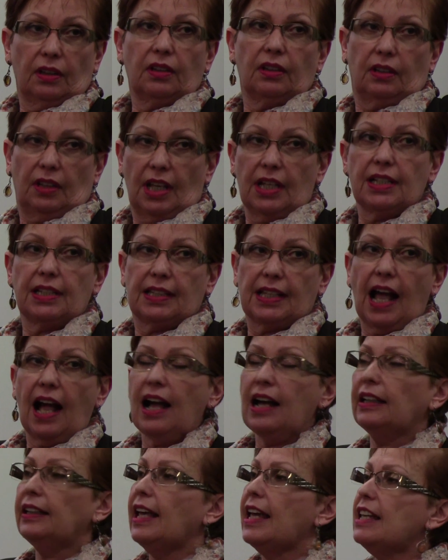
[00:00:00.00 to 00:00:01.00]
it
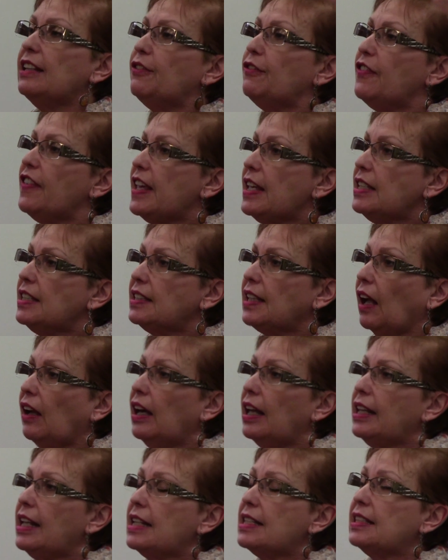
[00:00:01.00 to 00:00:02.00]
takes
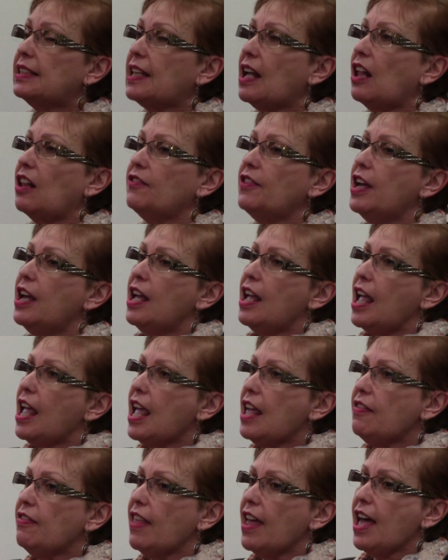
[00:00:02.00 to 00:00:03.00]
on itself.
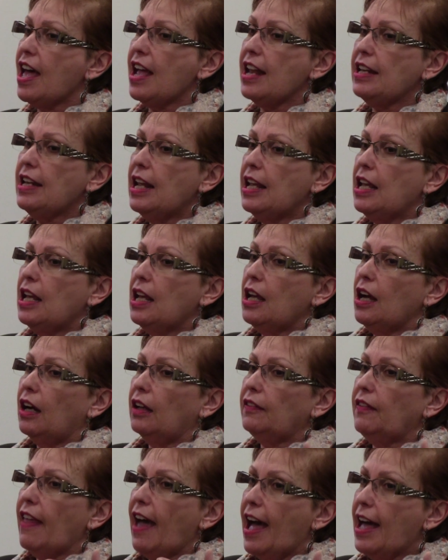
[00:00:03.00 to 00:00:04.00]
And then
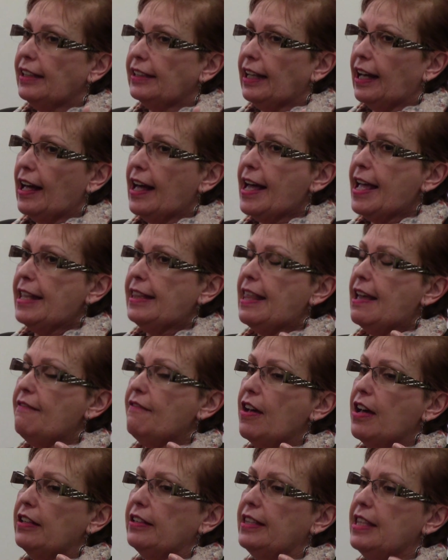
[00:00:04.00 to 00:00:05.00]
that kind
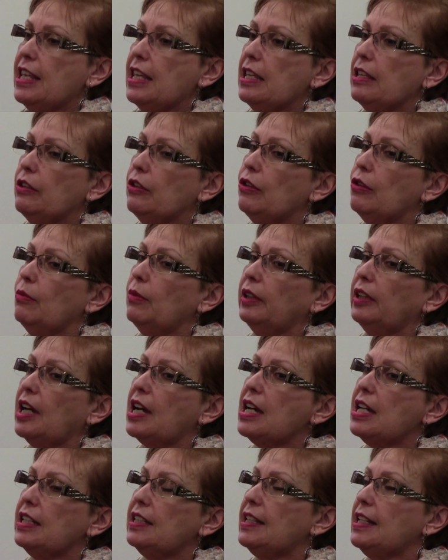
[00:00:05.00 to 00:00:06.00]
of a
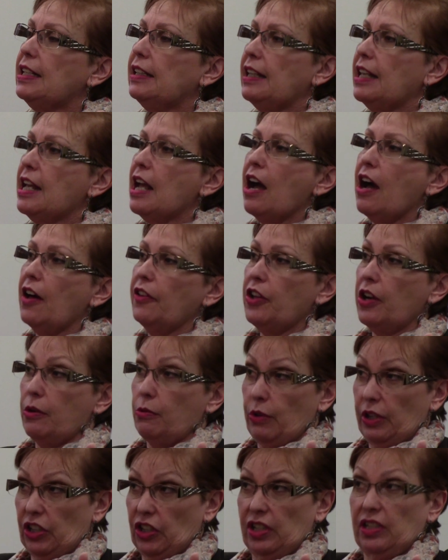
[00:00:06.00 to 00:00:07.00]
dehumanizing the
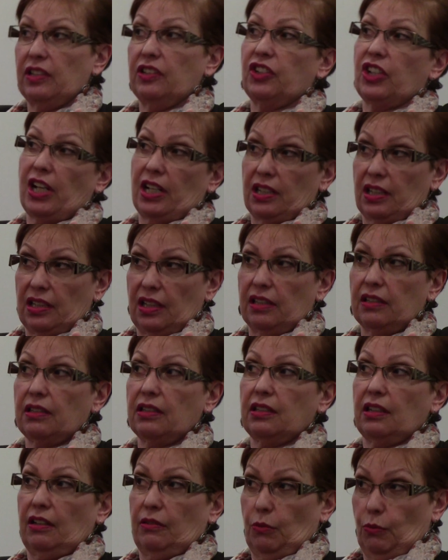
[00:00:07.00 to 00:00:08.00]
other, which is
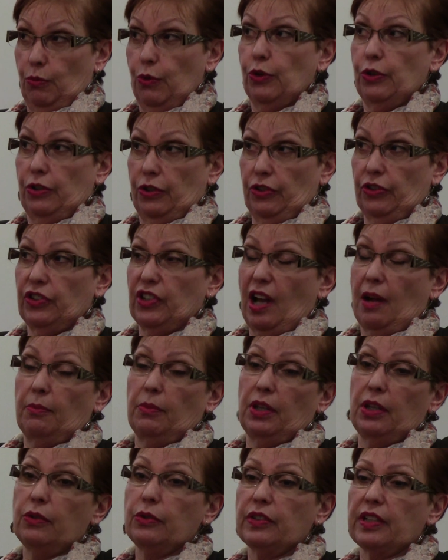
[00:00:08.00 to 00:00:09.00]
Janssen's words
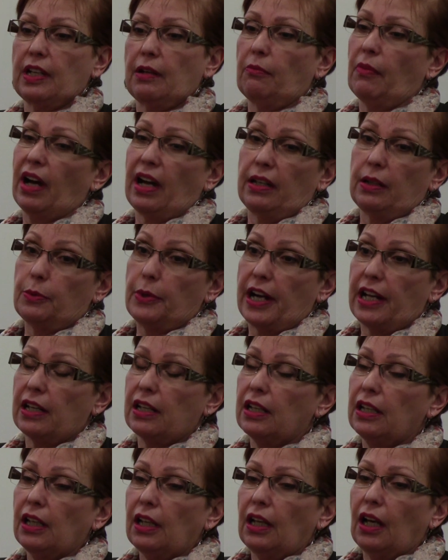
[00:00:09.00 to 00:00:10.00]
I'm using, by the
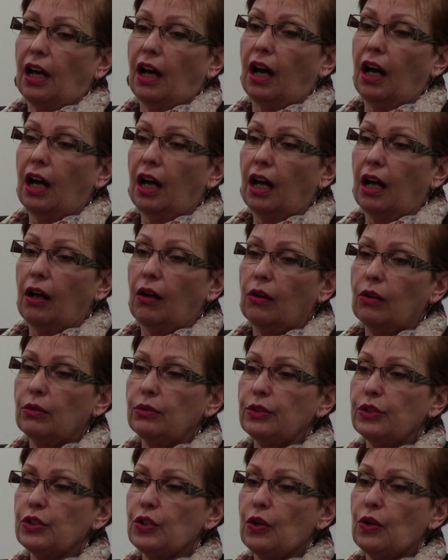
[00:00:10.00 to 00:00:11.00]
way,
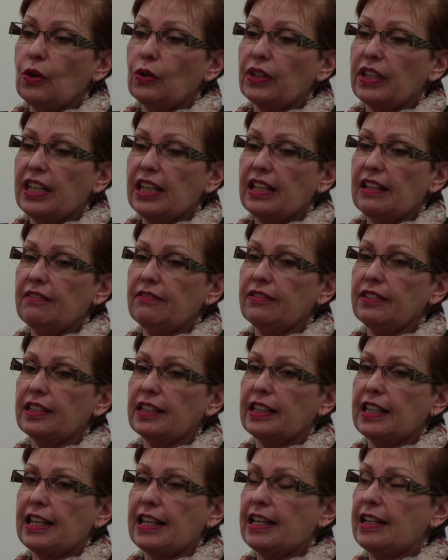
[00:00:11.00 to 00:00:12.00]
also
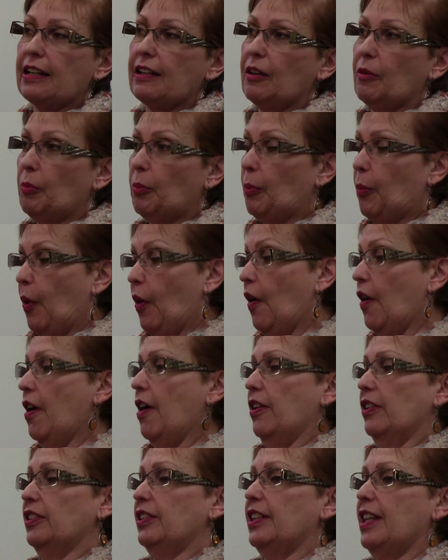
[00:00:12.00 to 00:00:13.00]
gives the
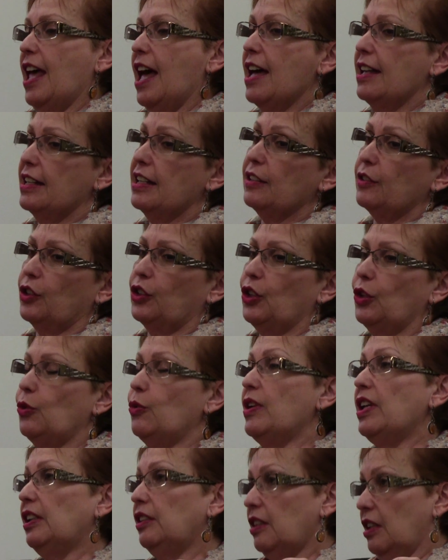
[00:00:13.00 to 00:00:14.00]
part that is
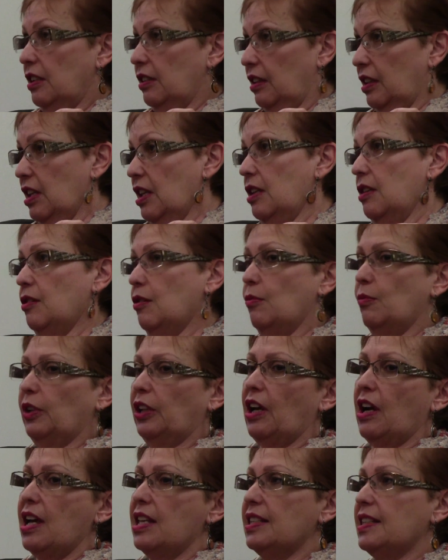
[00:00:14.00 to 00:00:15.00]
doing the
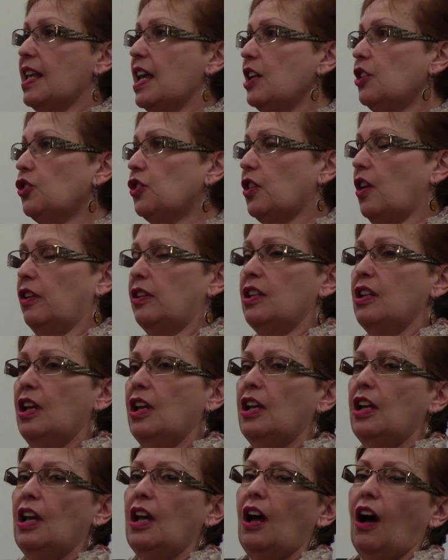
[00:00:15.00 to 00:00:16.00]
dehumanization
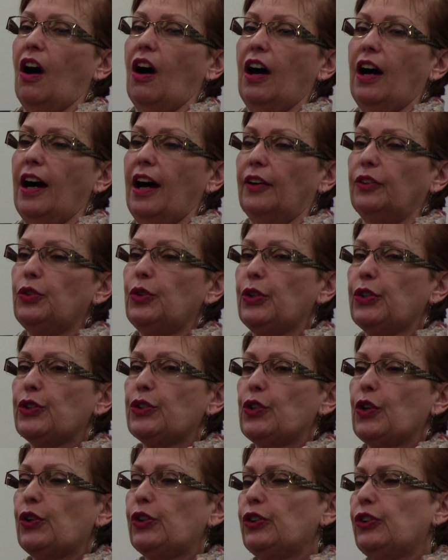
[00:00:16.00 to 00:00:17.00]
to a
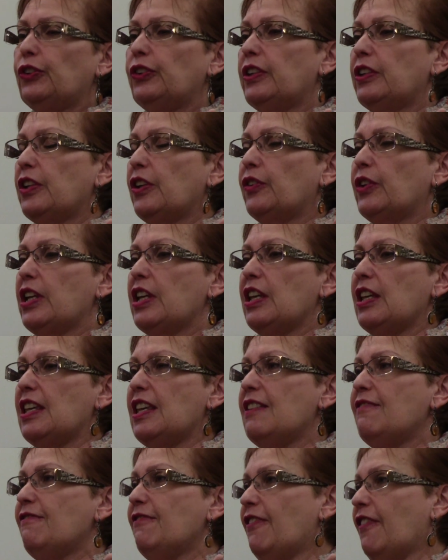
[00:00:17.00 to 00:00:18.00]
certain degree
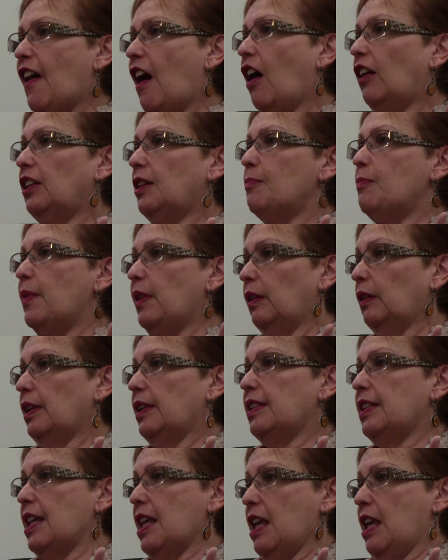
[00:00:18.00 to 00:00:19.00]

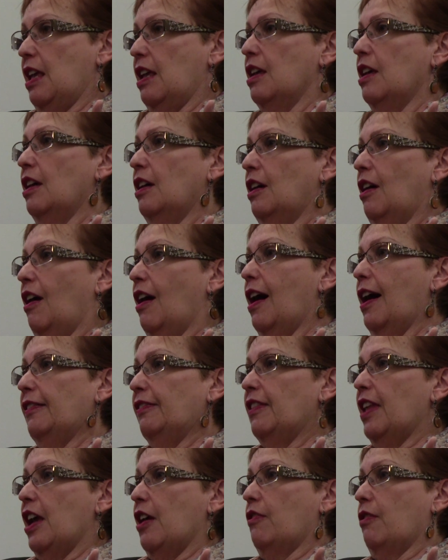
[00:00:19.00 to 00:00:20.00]
infallibility
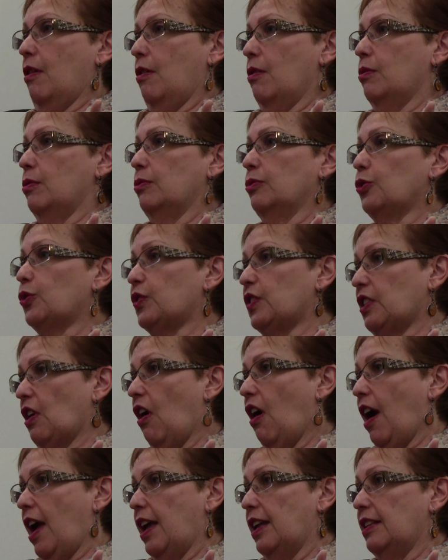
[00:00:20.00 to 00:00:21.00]
on their own
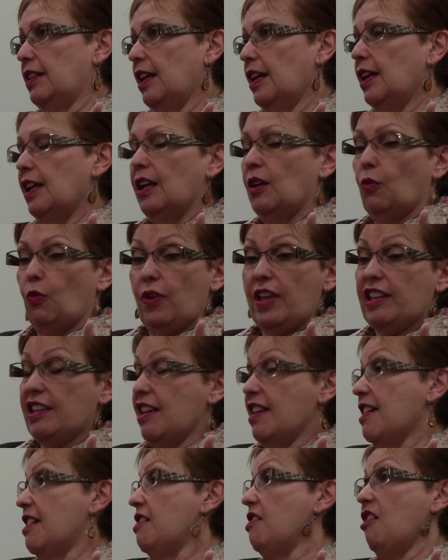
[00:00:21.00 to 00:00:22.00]
side. We
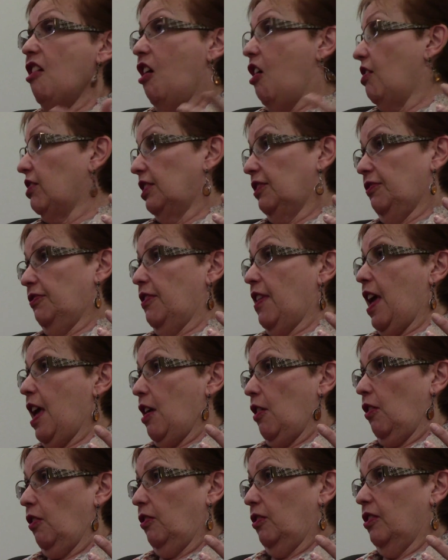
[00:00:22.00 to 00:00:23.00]
cannot
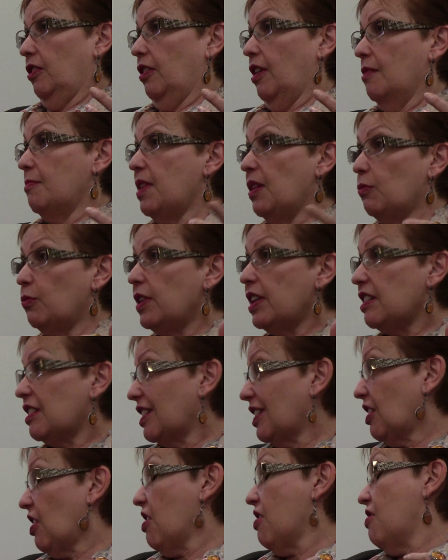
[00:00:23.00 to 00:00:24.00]
fail.
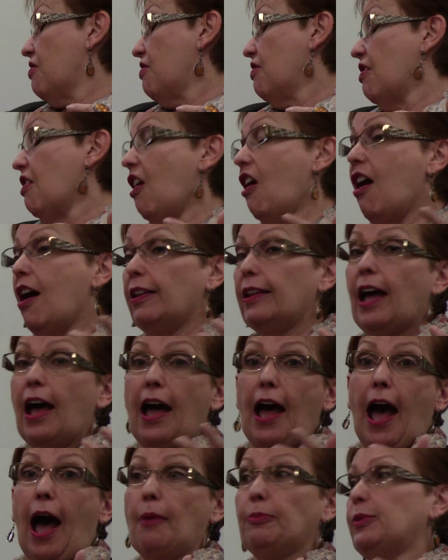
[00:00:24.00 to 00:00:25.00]
We
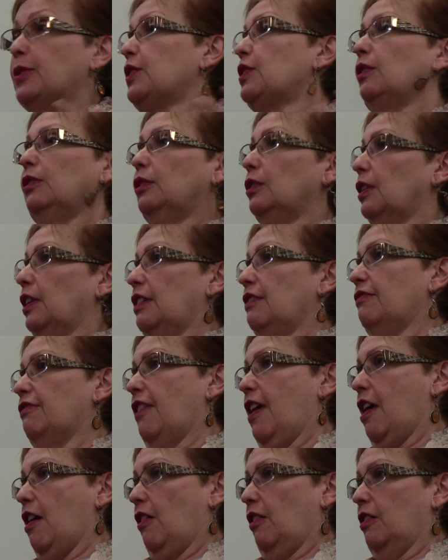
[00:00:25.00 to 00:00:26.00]
cannot absolutely
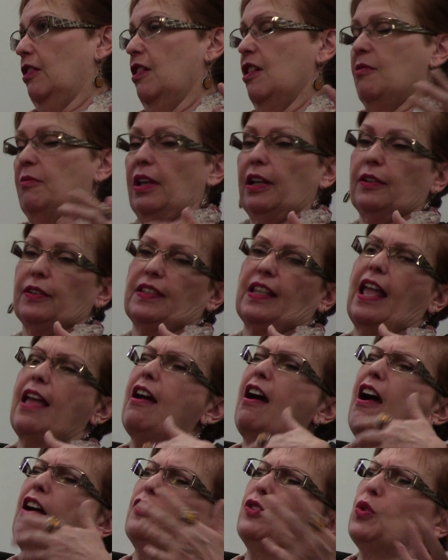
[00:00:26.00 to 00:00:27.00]
fail, because they
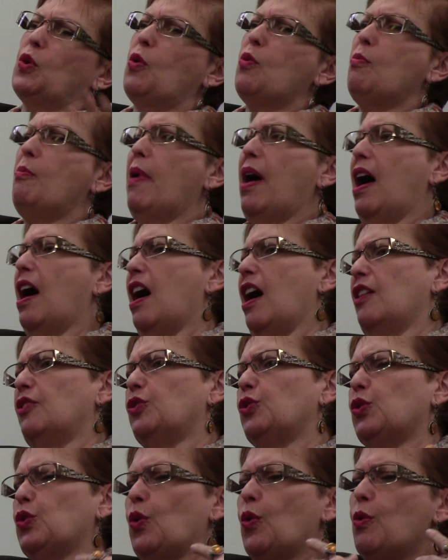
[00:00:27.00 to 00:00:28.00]
are so
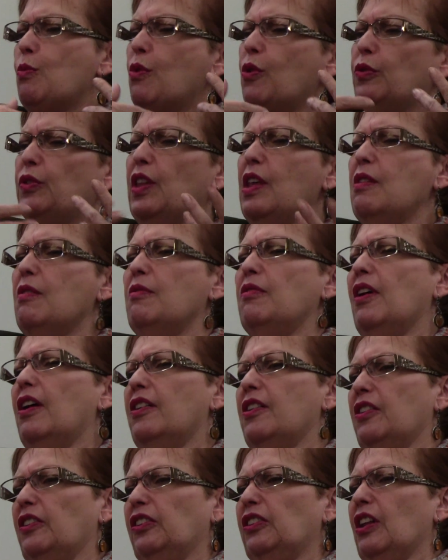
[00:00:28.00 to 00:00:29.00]
bad, so
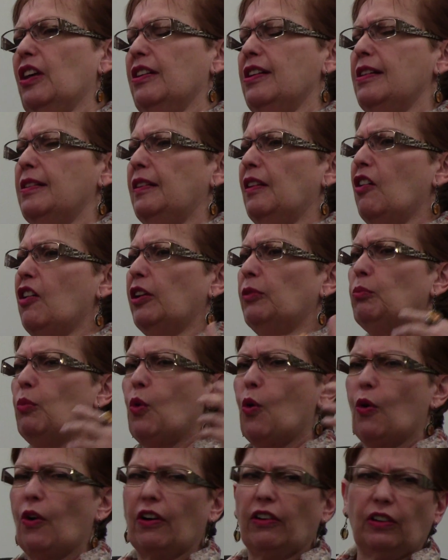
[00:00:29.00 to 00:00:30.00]

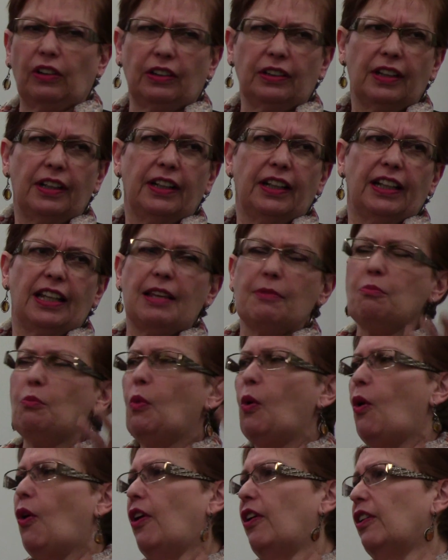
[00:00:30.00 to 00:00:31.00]
non-moral,
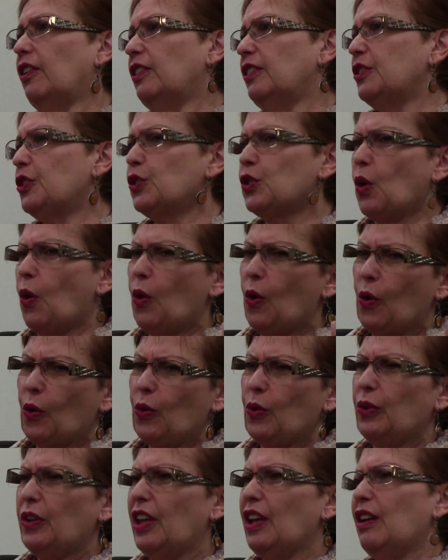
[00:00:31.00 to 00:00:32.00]
immoral,
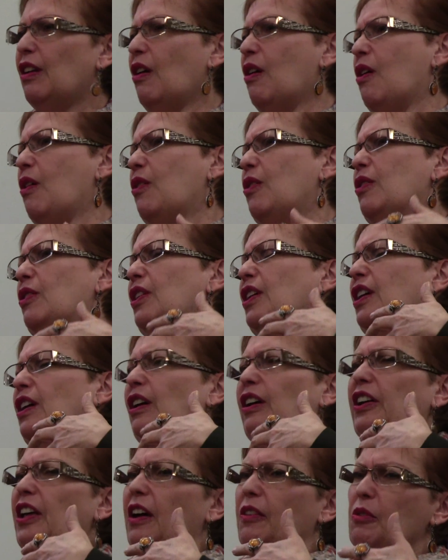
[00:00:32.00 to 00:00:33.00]
so, you know,
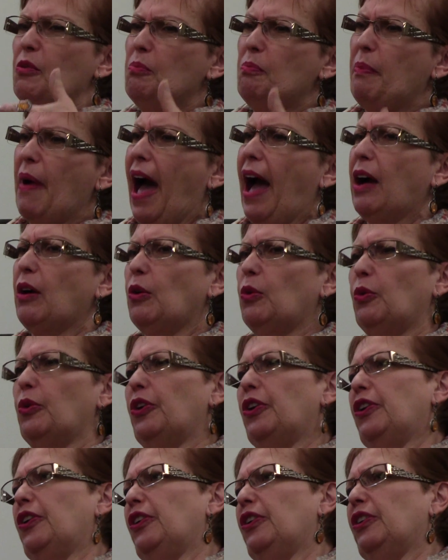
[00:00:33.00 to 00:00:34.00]

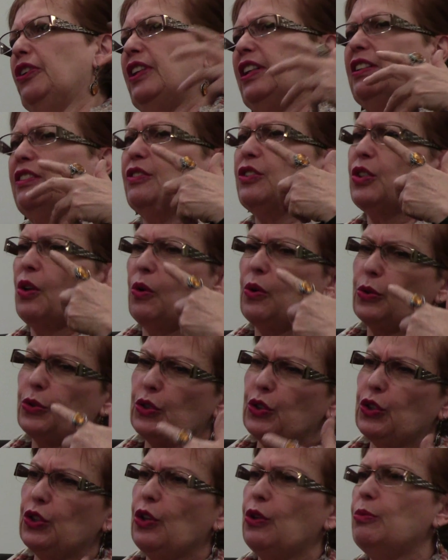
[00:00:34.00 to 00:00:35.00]
backward and so
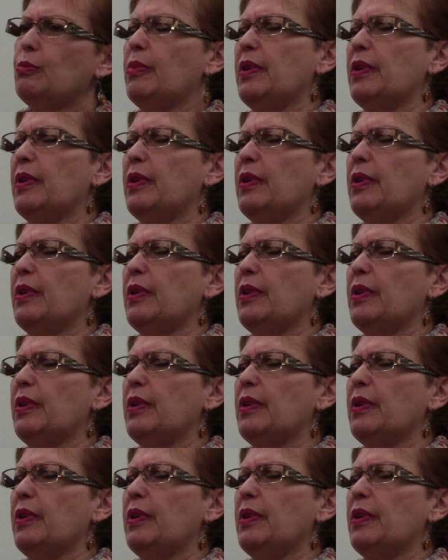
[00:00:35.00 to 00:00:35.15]
stupid.